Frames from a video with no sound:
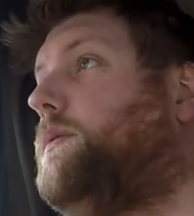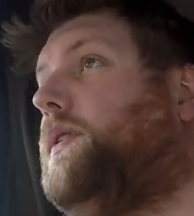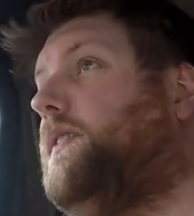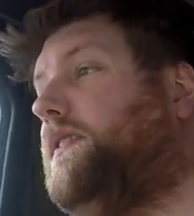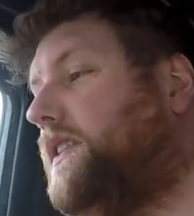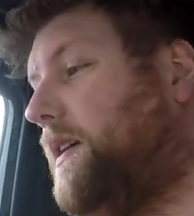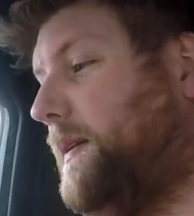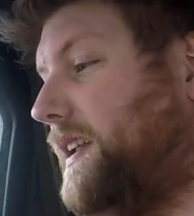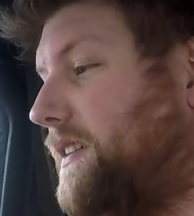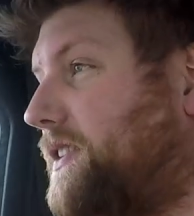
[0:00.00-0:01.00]
I
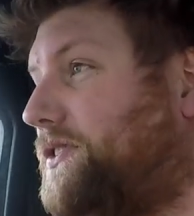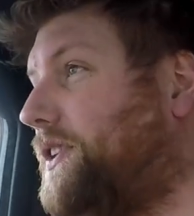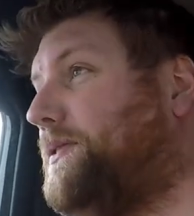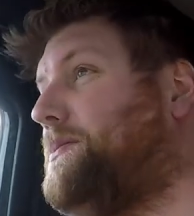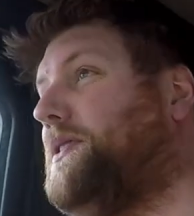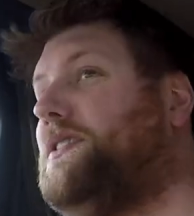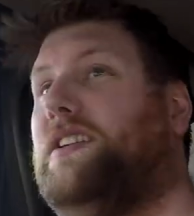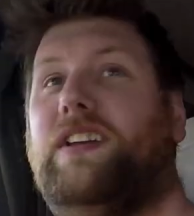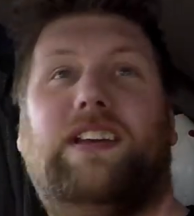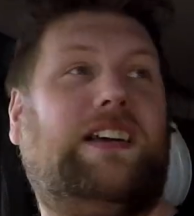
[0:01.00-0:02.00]
mean, I'm gonna shove but
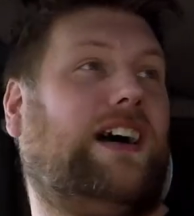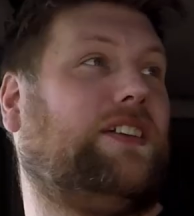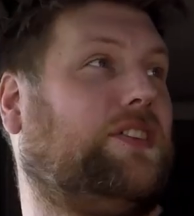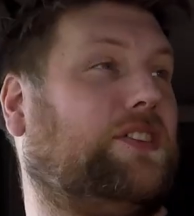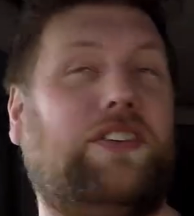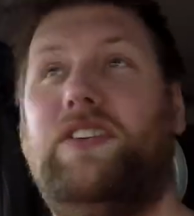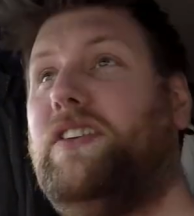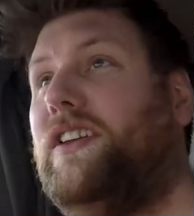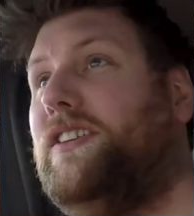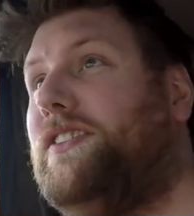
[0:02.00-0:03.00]
hazards on
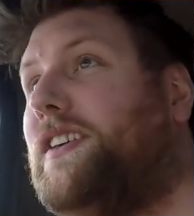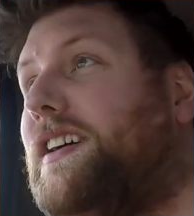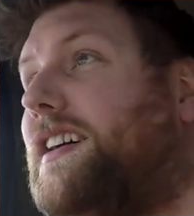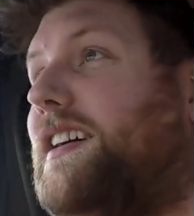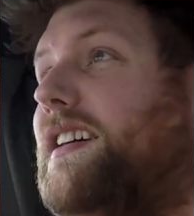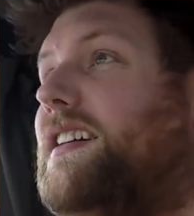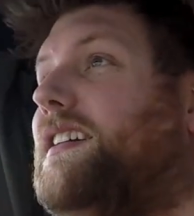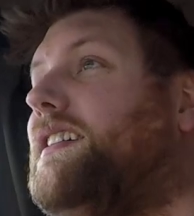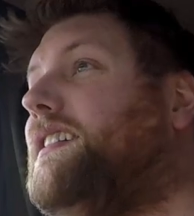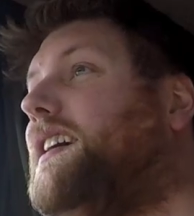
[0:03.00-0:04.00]
and I
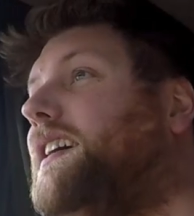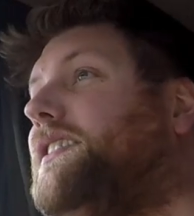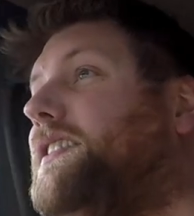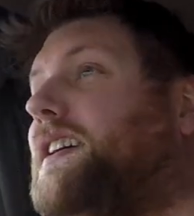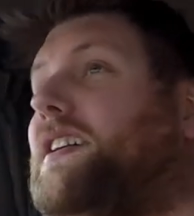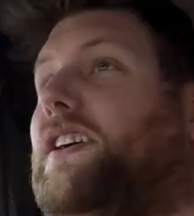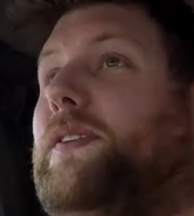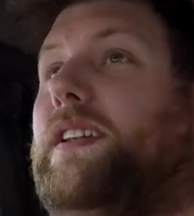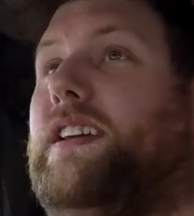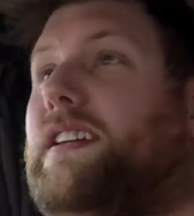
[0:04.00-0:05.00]
don't think I can go
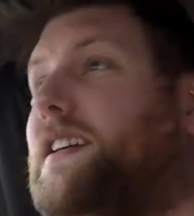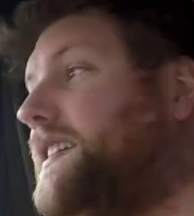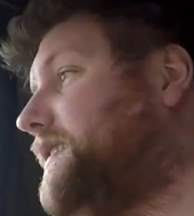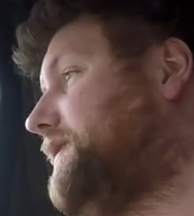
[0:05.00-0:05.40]
in there, can I?